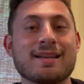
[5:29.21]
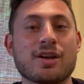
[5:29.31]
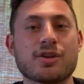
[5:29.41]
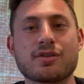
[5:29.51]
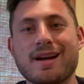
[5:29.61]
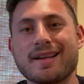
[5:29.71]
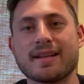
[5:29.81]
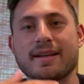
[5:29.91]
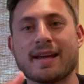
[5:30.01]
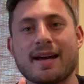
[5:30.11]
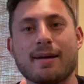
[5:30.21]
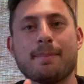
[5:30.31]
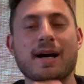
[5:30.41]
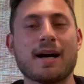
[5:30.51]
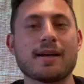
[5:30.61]
in undergrad, like
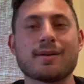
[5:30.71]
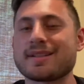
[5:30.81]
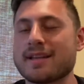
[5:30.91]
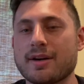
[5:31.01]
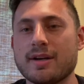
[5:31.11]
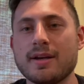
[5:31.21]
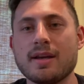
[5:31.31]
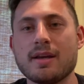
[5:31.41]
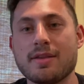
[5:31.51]
chem, bio, etc